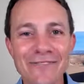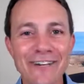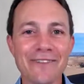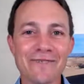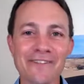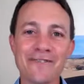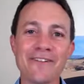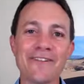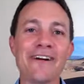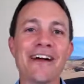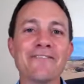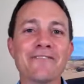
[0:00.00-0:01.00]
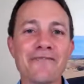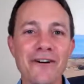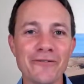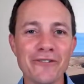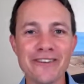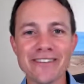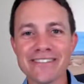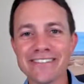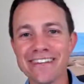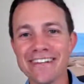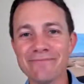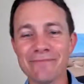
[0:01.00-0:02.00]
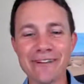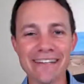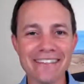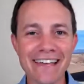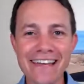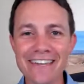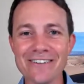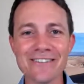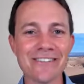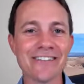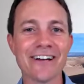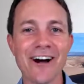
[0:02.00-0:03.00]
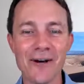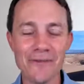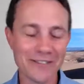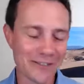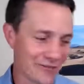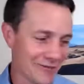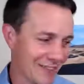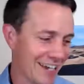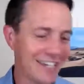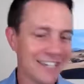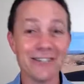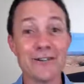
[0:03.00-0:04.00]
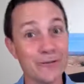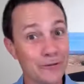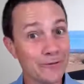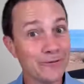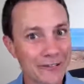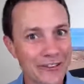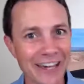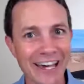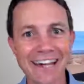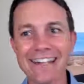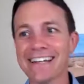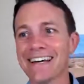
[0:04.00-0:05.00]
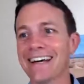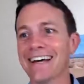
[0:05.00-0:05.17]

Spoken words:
me up. Some of you are having fun with this and putting thank yous in the comments. So thank you for that.